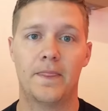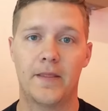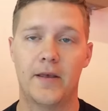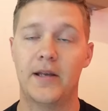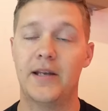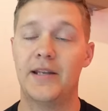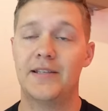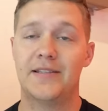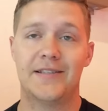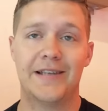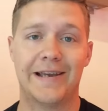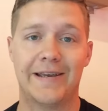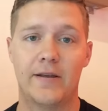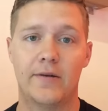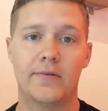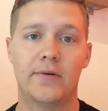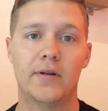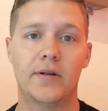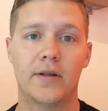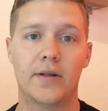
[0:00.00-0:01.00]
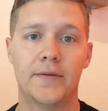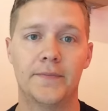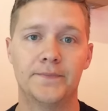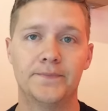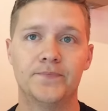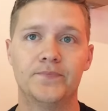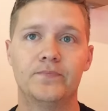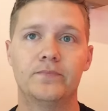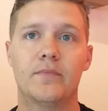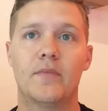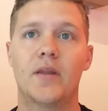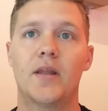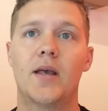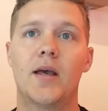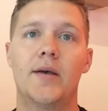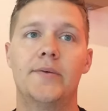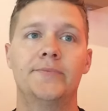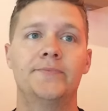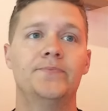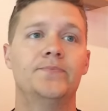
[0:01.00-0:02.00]
any second really.
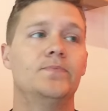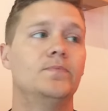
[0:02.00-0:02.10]
Okay,